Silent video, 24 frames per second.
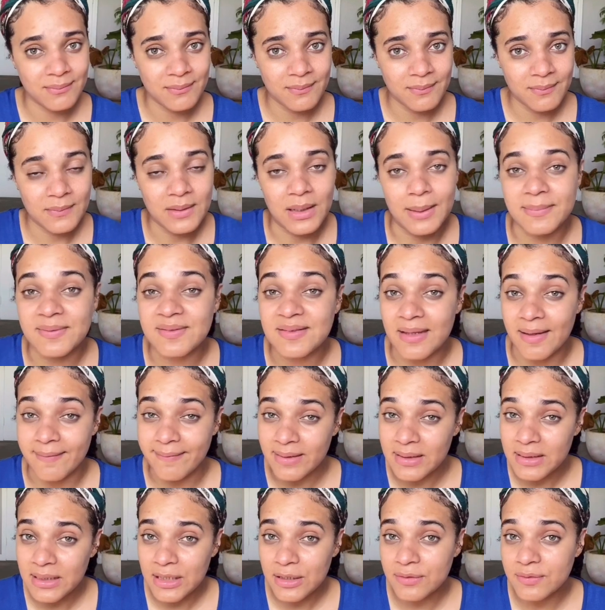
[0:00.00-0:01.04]
I'm
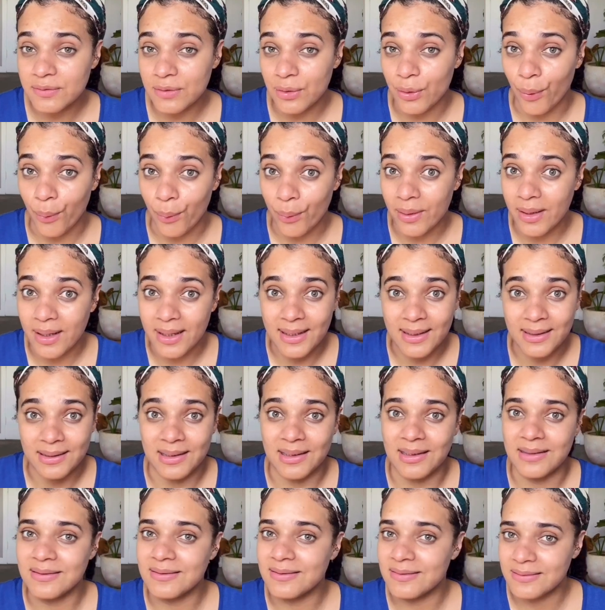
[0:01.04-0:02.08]
seven years old and
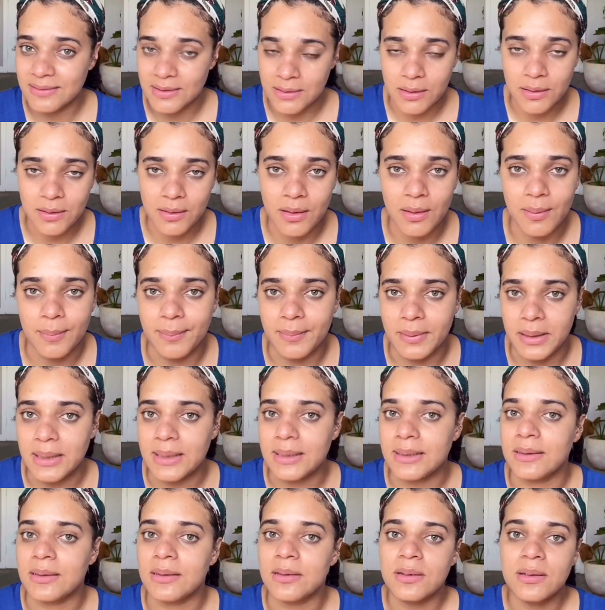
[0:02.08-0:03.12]
I still
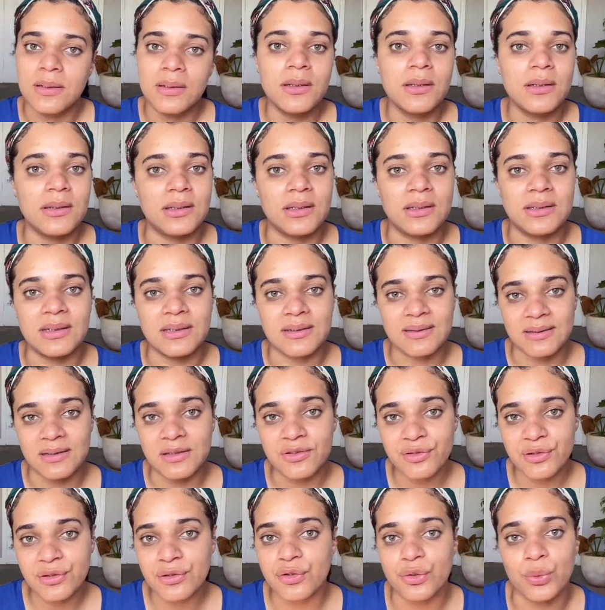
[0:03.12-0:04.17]
made the
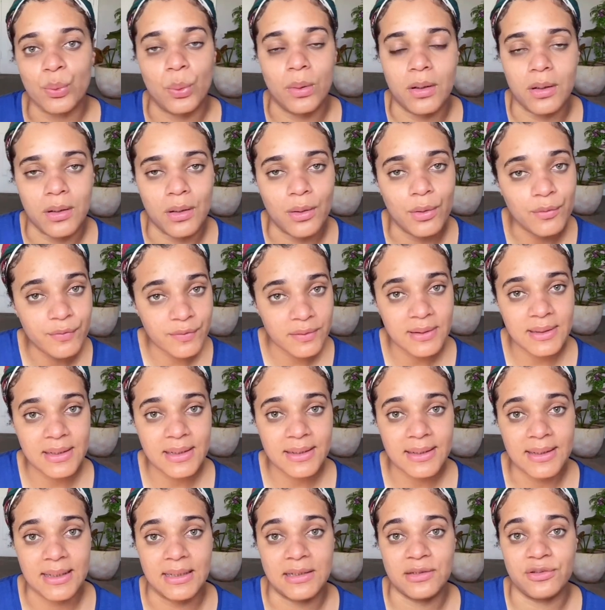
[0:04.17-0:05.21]
decision to walk over
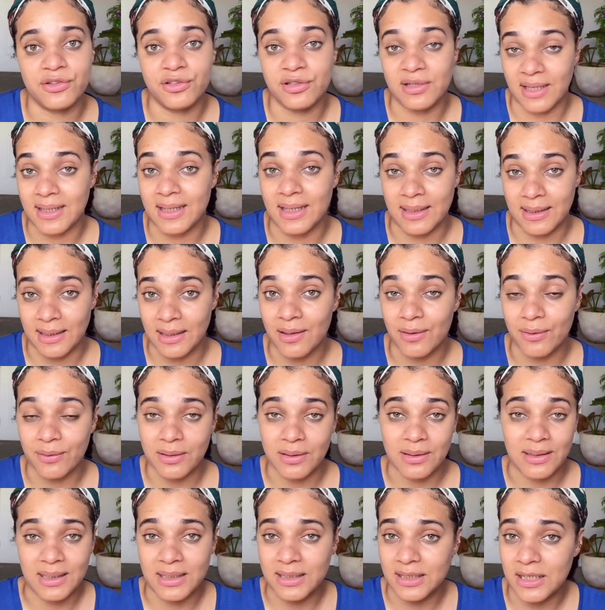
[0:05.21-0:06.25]
there and check it
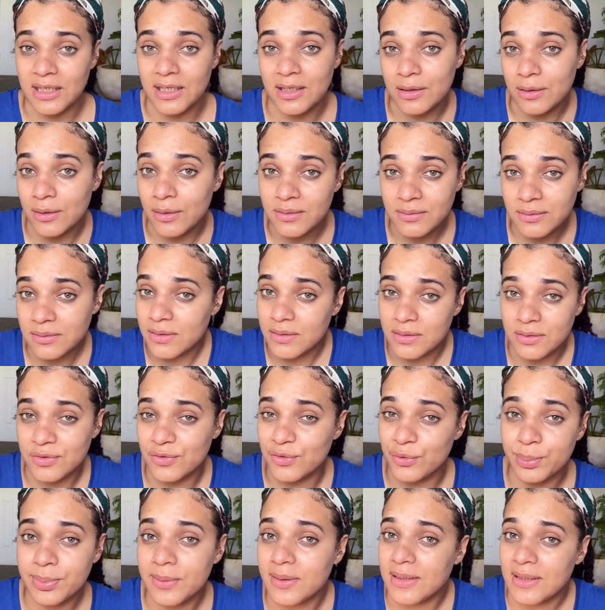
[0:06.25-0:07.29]
out. Like it looked
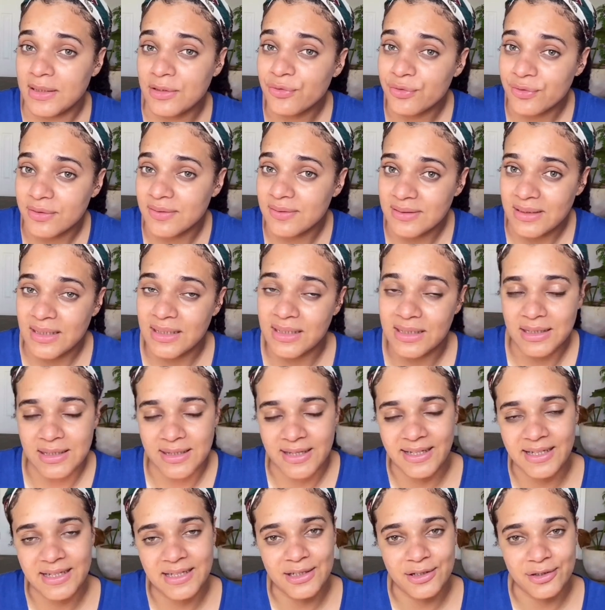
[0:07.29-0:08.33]
super interesting.
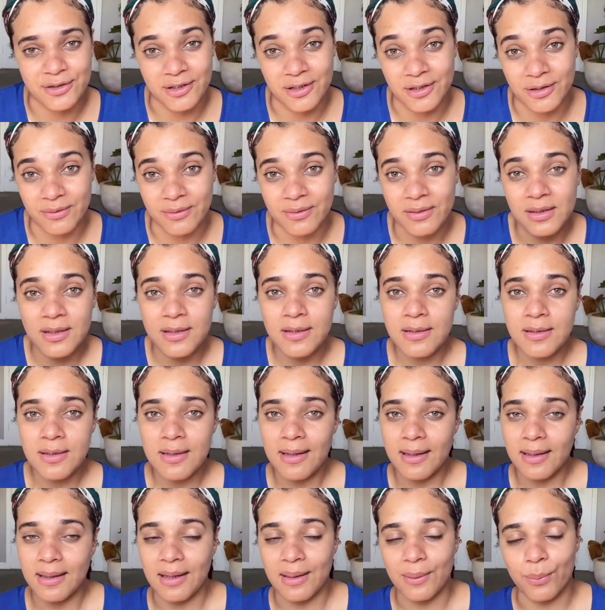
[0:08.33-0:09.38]
Like, you know,
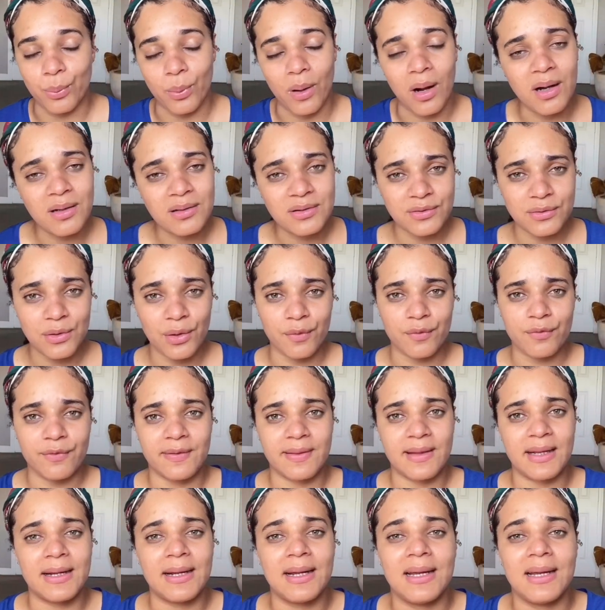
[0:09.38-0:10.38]
I walked over there